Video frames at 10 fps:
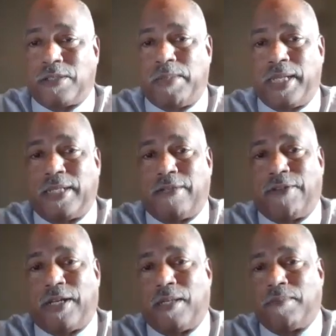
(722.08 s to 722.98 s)
plan
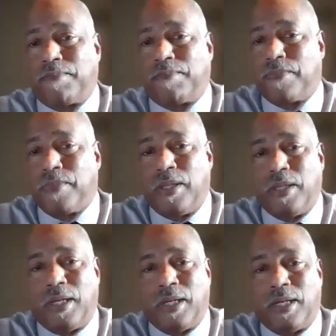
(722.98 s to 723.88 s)
developed.
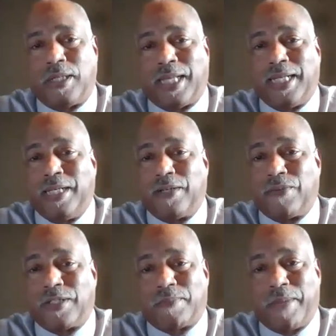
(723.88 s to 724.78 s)
They need a
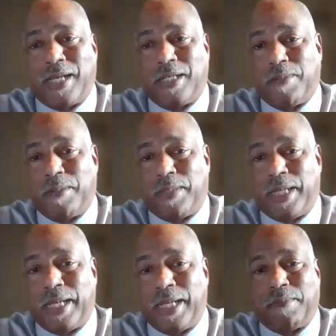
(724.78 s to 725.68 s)
risk management
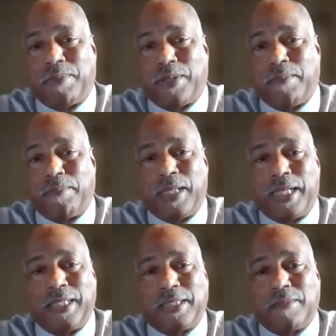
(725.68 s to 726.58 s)
plan put in
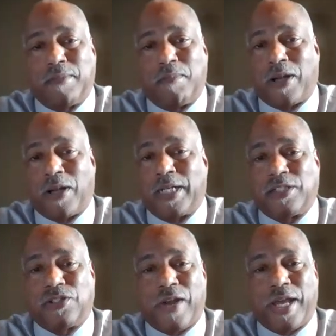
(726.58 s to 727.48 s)
place, marketing
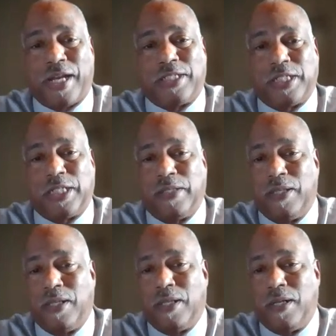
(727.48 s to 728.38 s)
strategy.
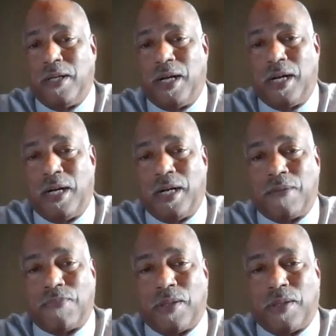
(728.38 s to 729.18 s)
In